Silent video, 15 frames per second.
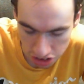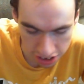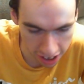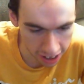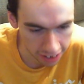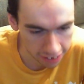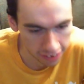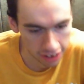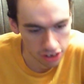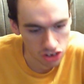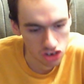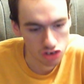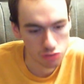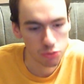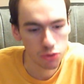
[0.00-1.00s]
that
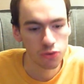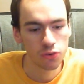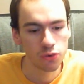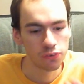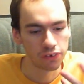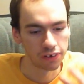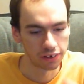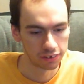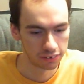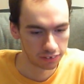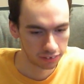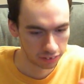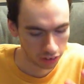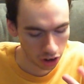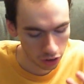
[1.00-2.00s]
smooth
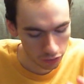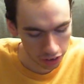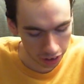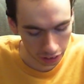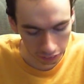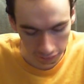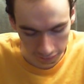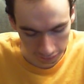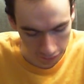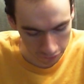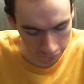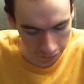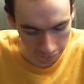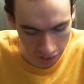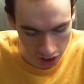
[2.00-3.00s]
coating
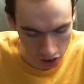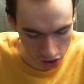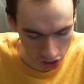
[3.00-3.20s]
of the mouth.